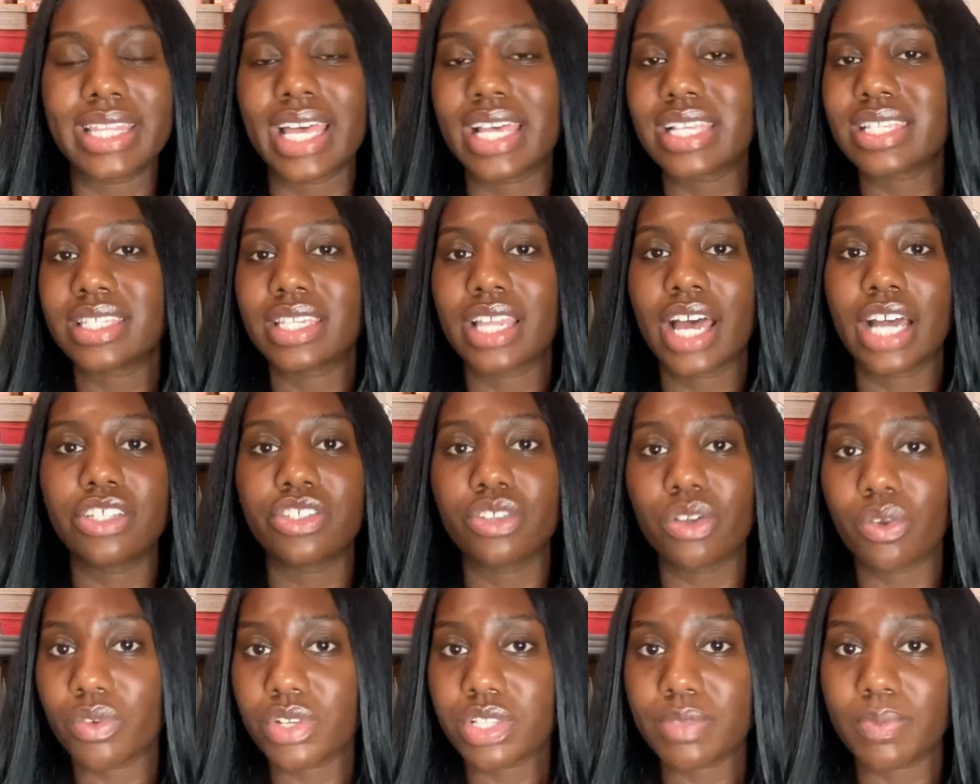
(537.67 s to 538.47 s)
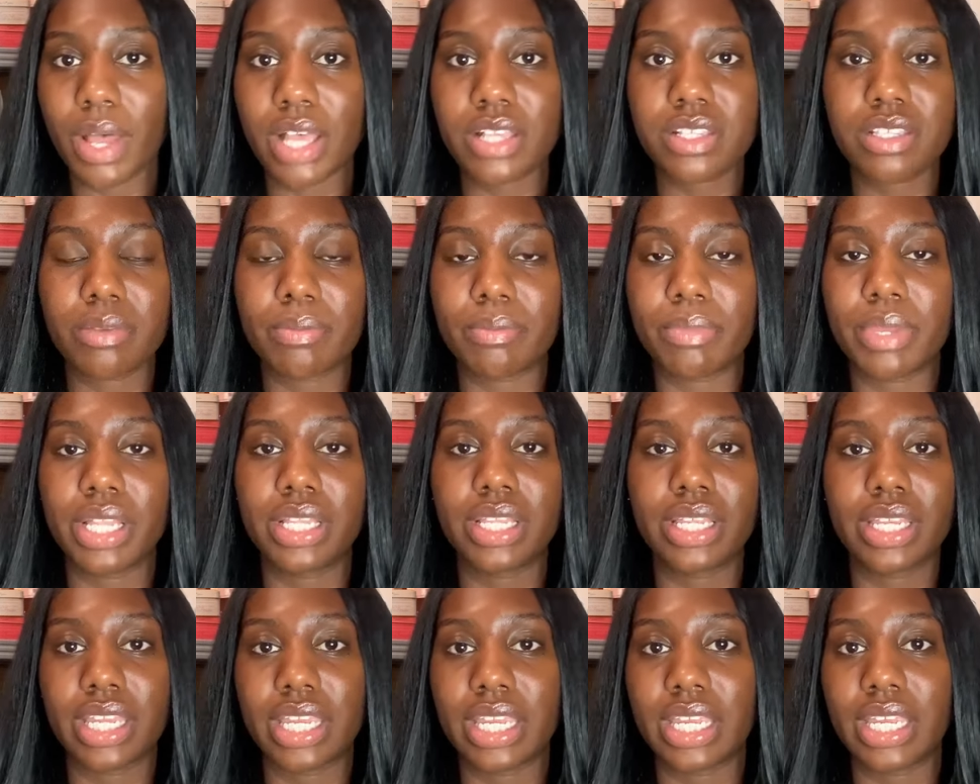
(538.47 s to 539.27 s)
That's not your
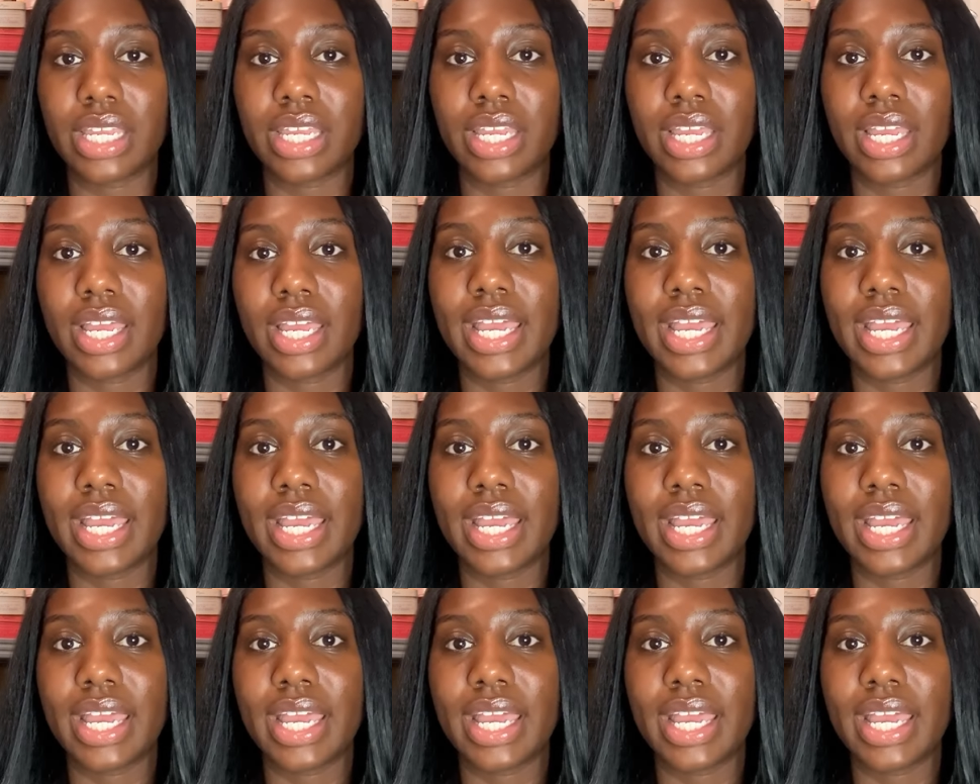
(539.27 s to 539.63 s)
responsibility.